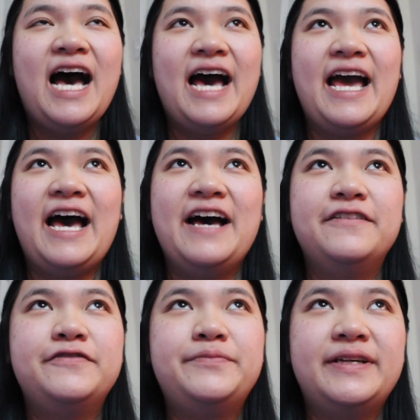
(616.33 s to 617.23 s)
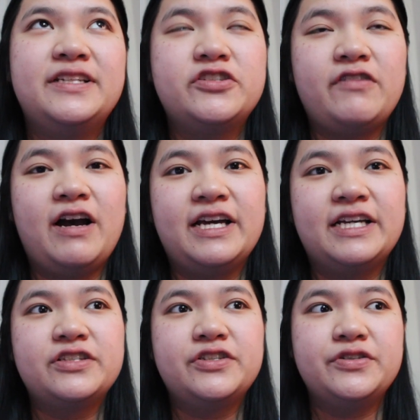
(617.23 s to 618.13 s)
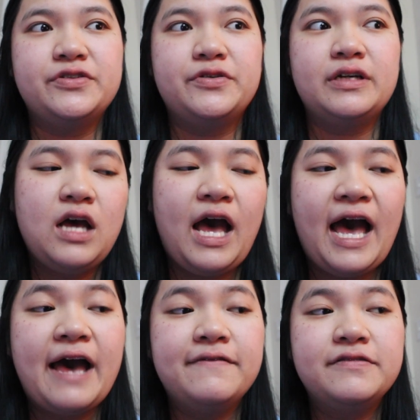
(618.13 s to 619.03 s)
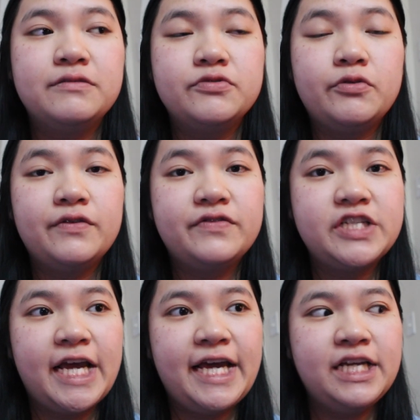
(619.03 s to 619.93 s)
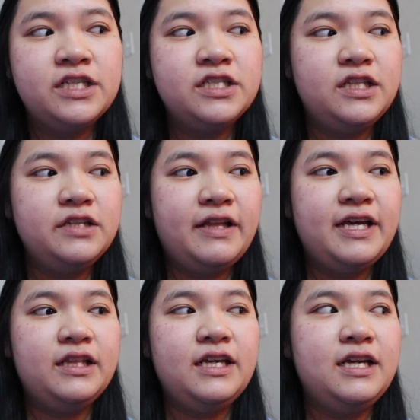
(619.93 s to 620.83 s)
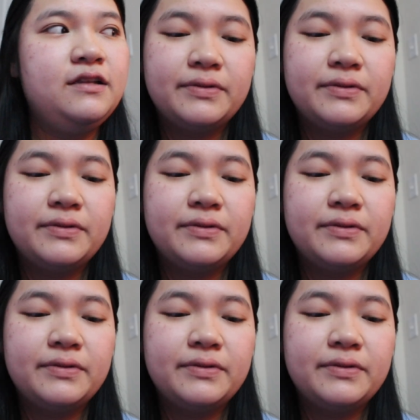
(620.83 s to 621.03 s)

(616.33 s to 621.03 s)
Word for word: I have been trying to have some sort of change lately,